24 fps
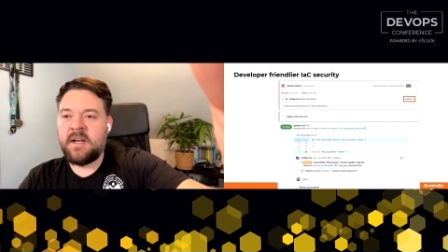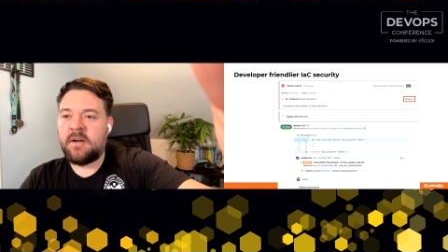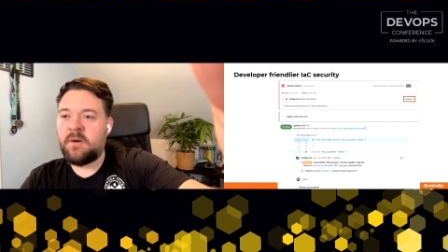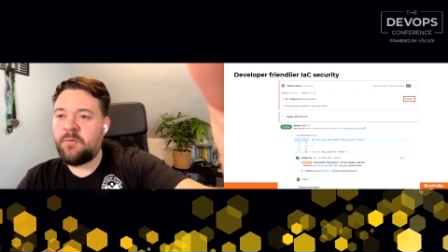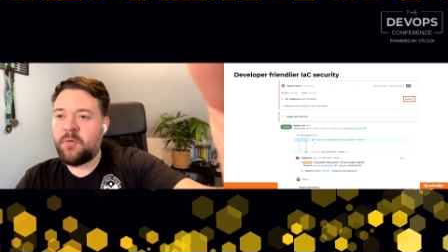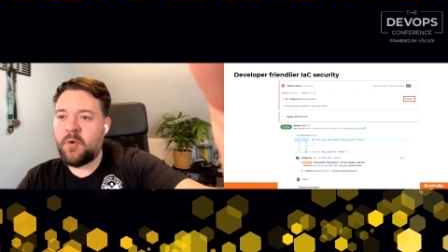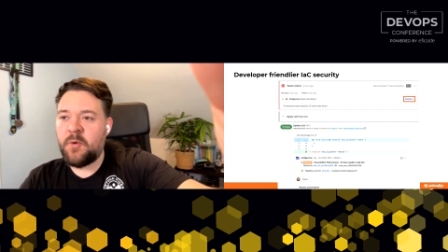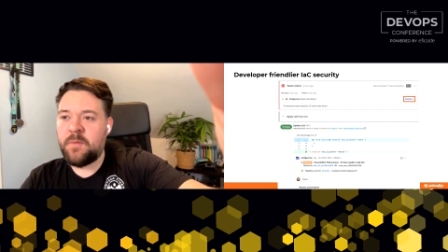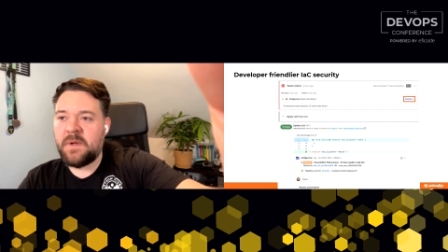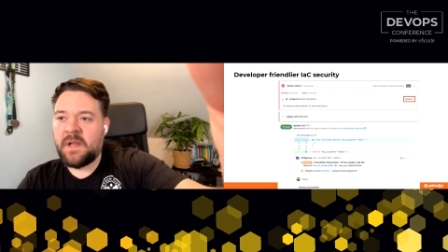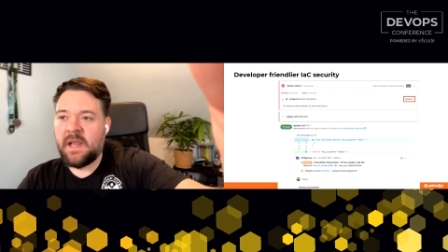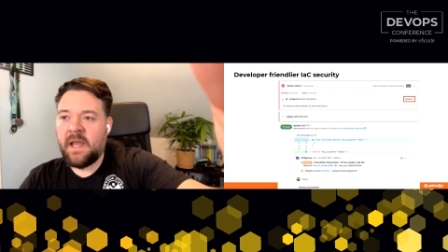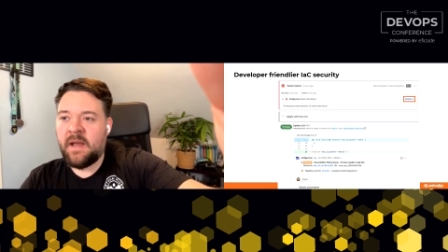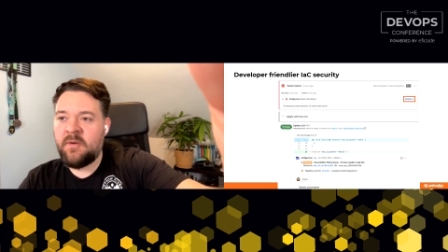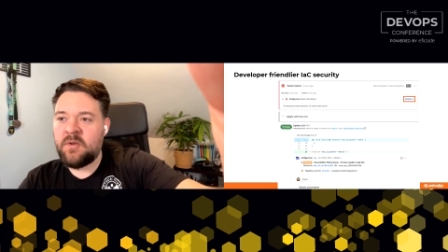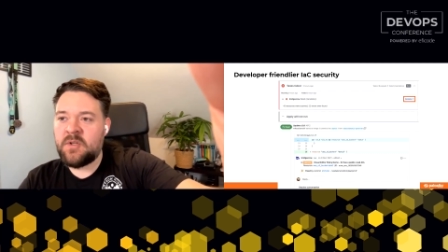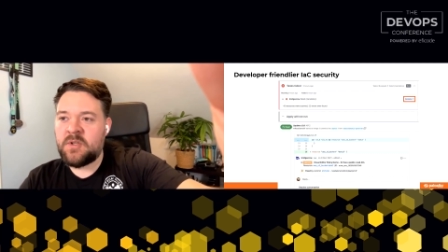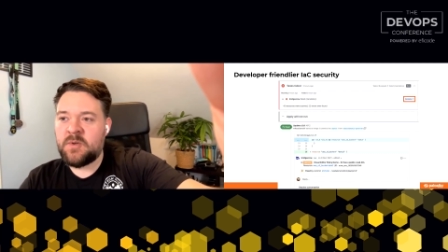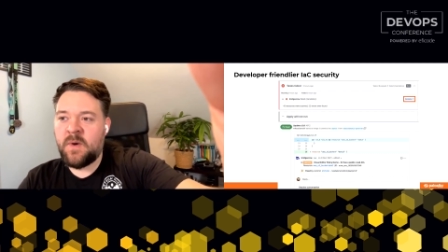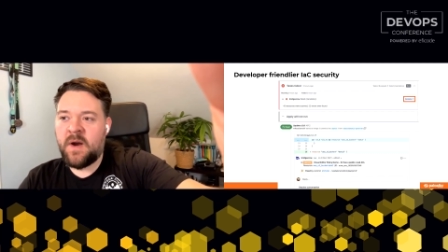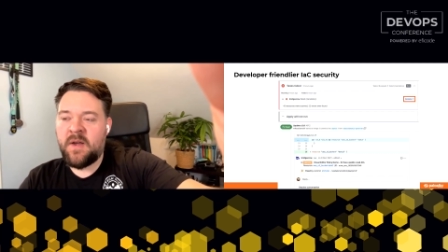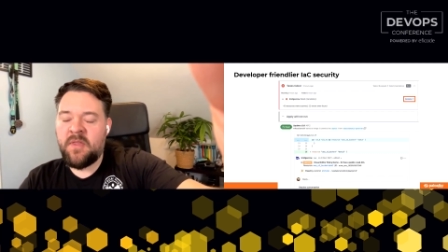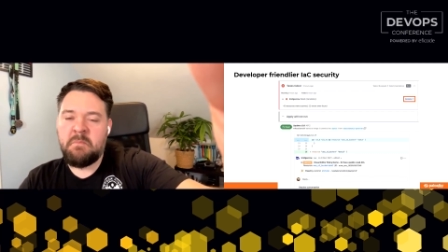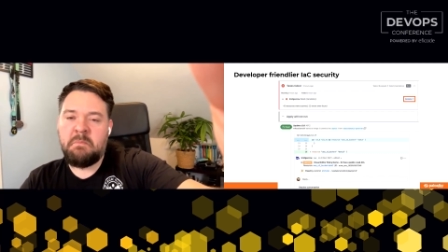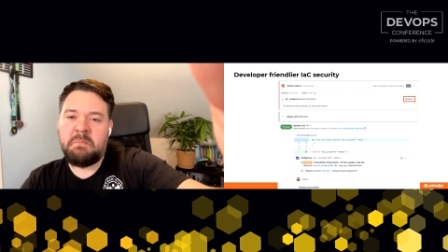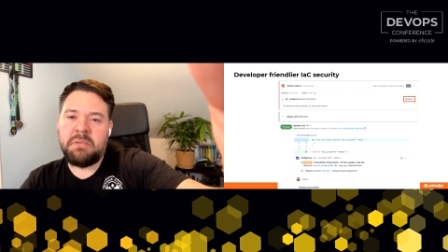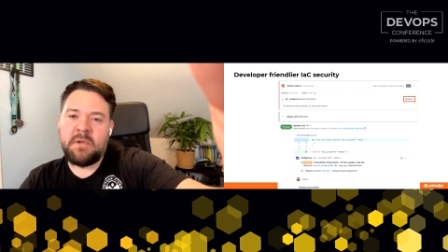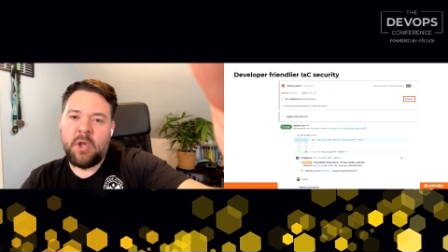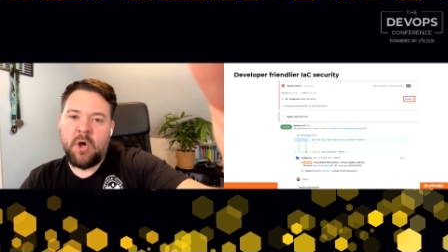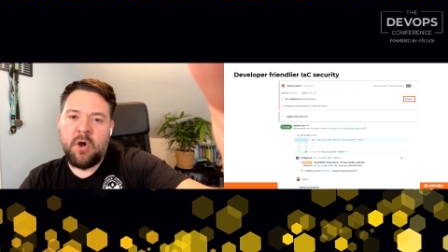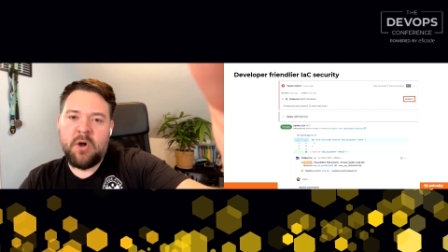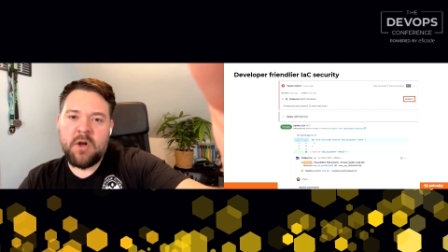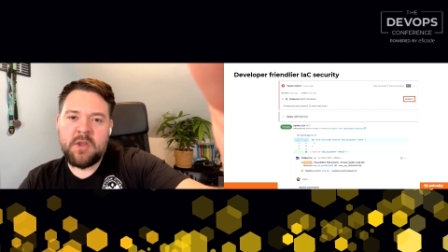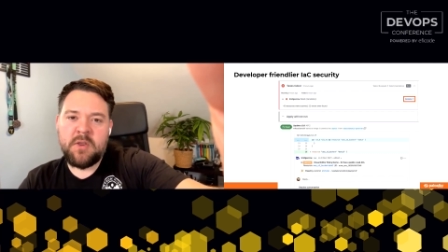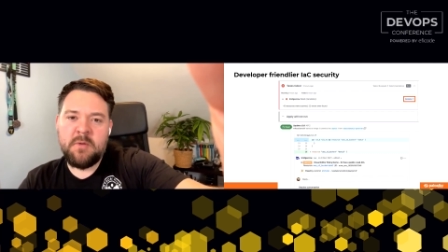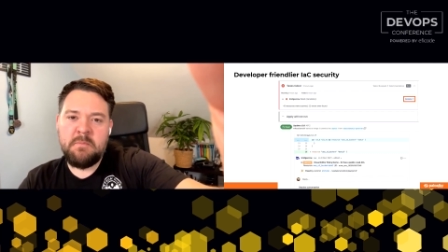Terraform Cloud to either
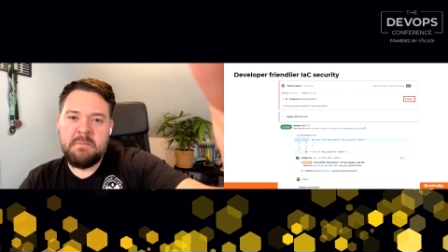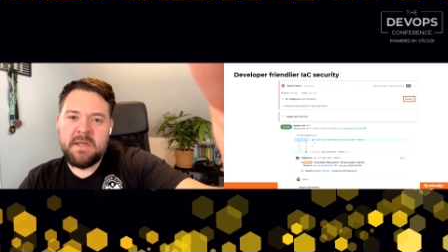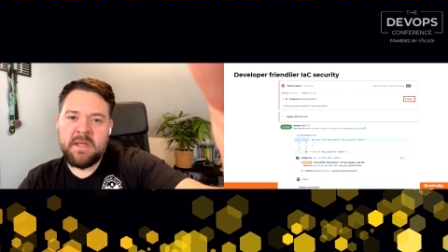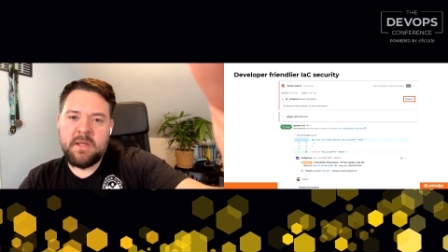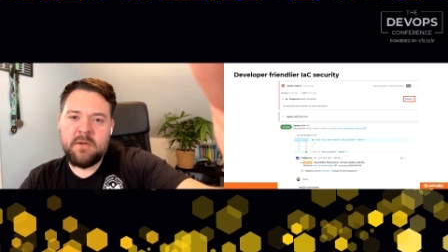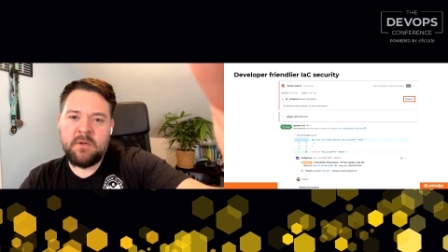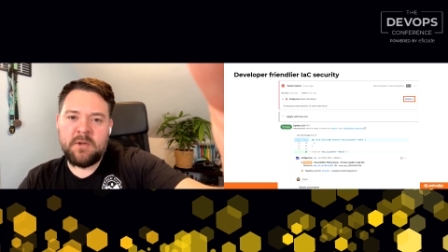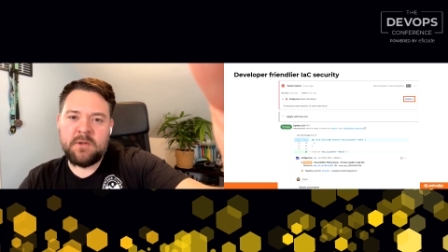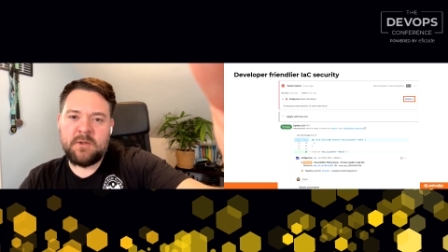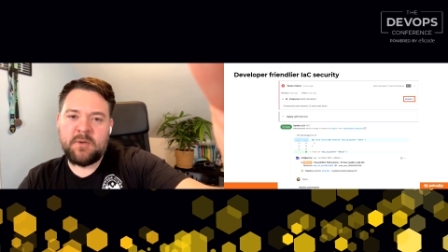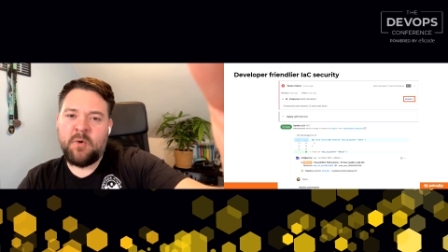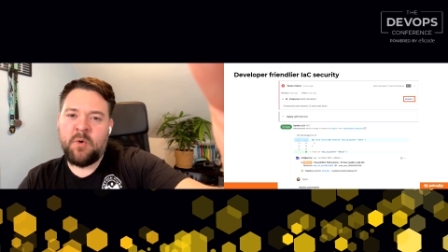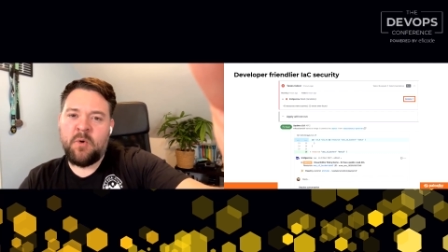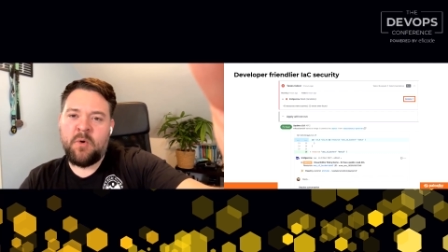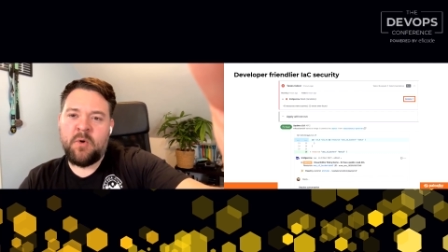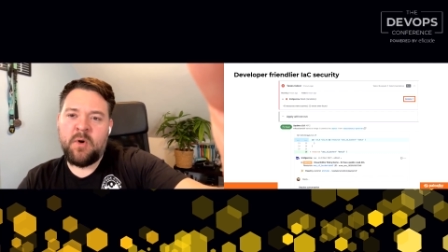block the build